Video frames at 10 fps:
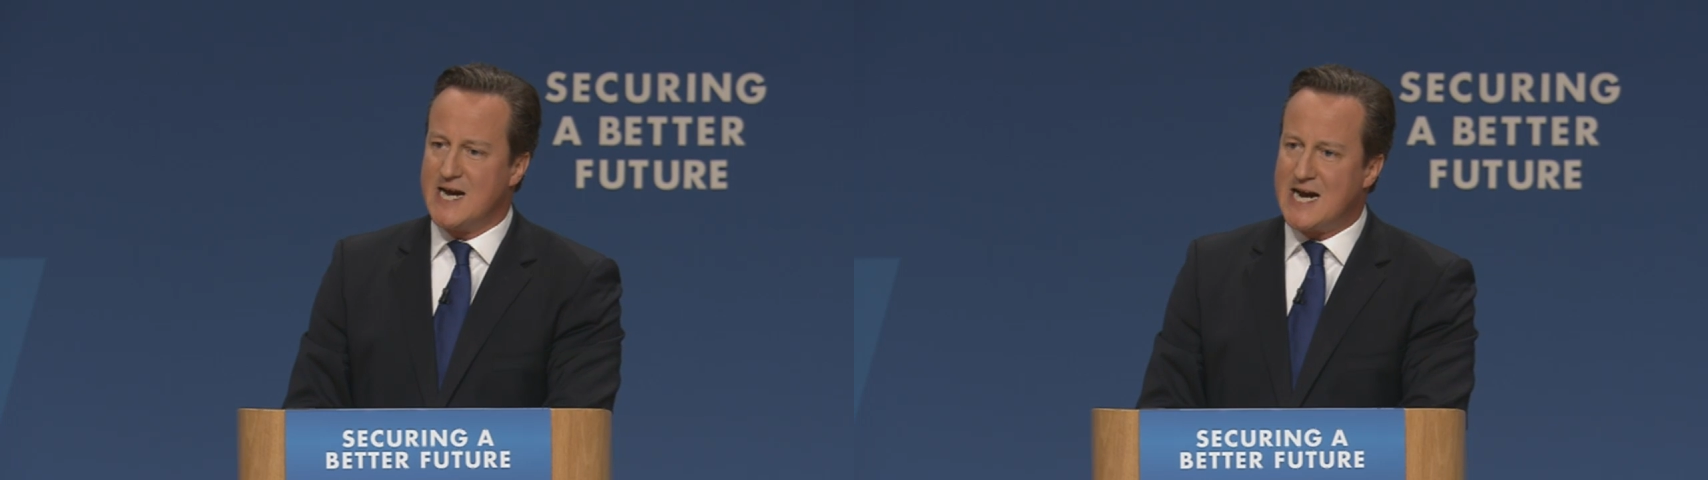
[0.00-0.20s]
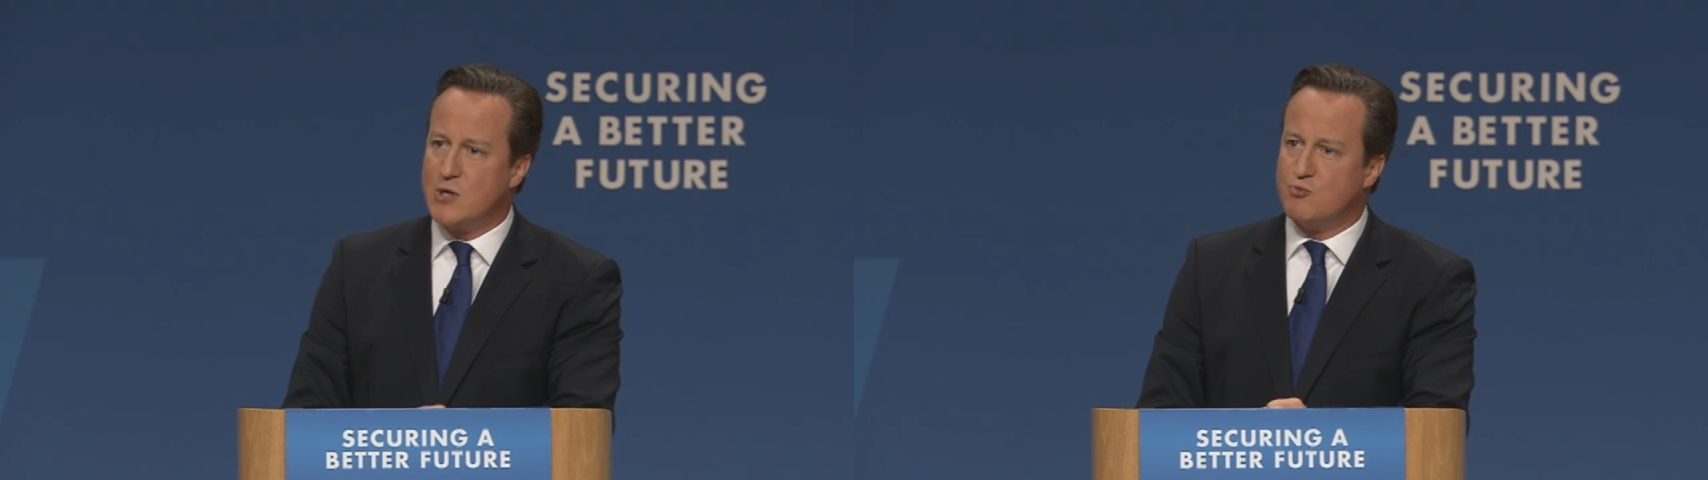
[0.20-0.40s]

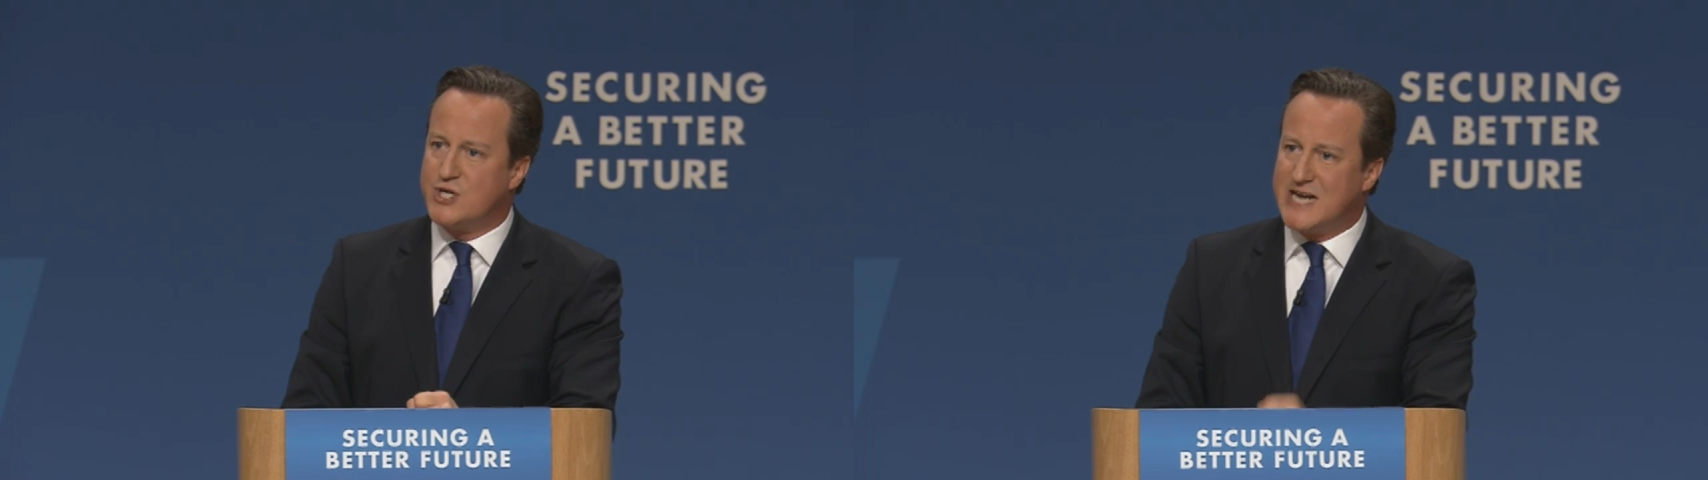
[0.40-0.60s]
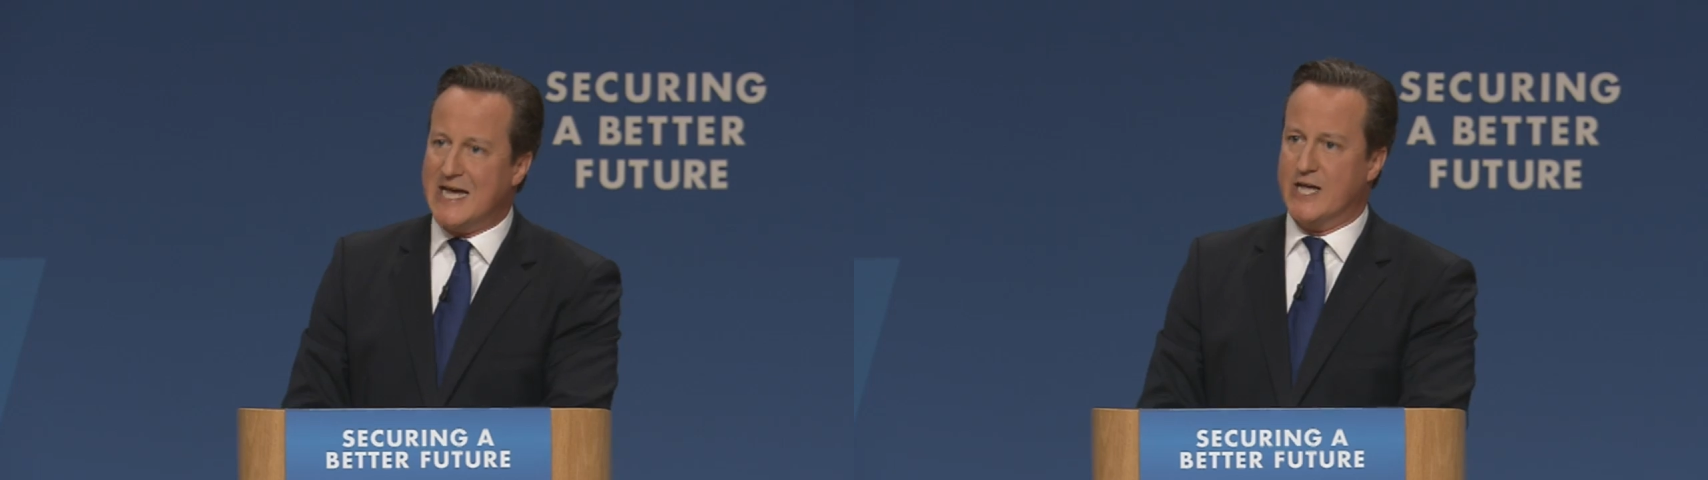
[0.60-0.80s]
how
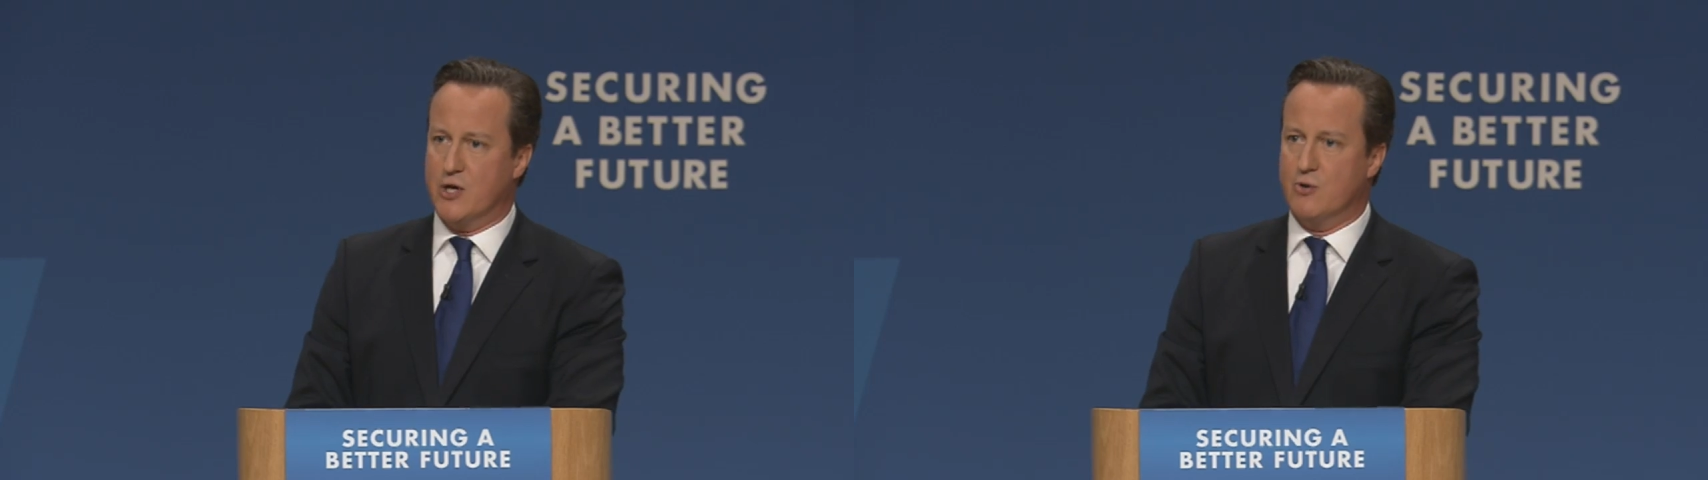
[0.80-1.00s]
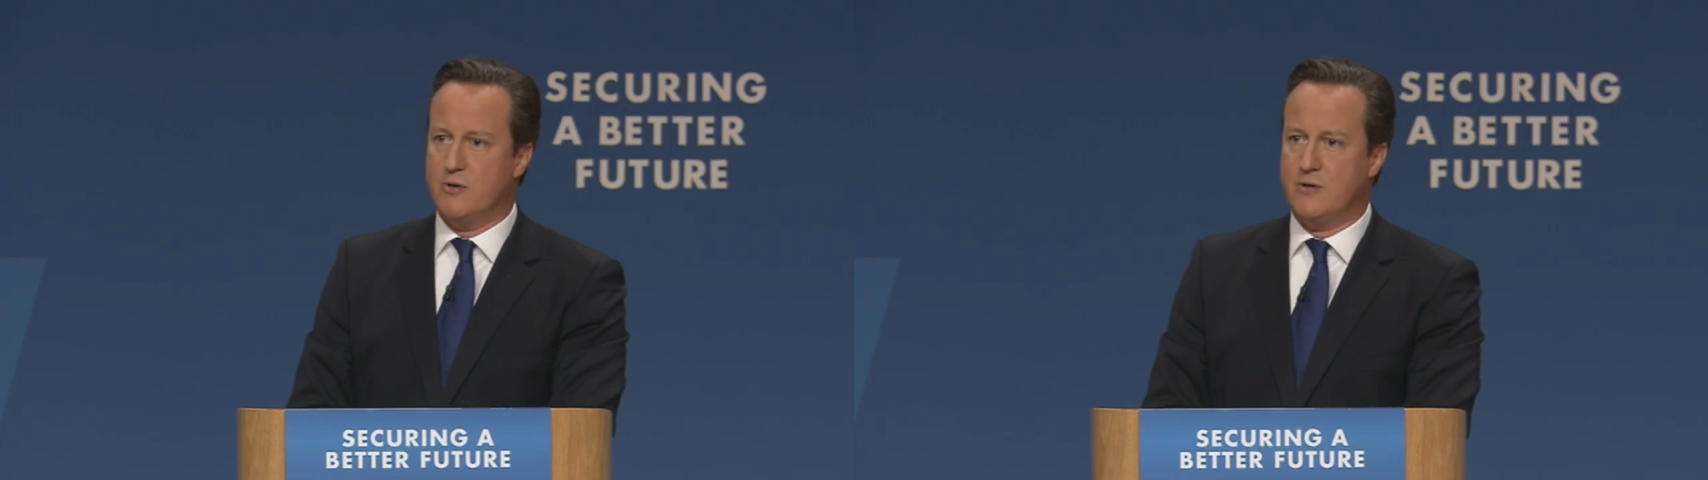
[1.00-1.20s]
dare you?